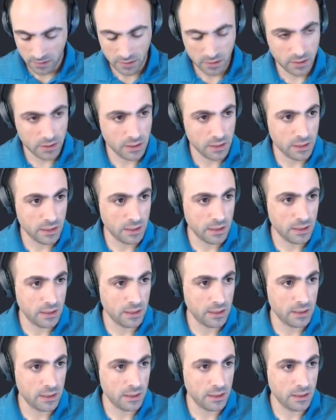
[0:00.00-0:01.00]

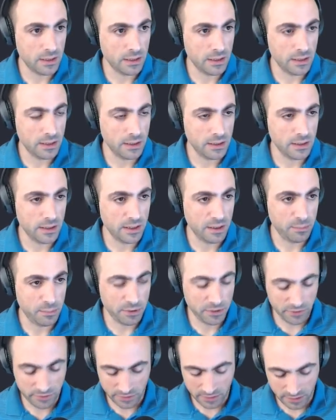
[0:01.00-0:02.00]
And I'm
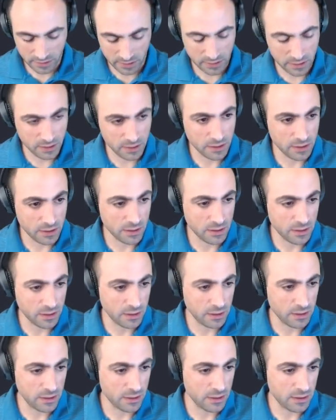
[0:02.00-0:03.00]

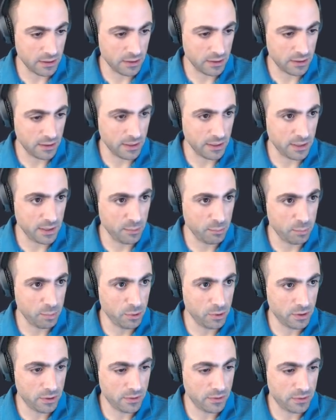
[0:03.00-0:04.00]
missing an import.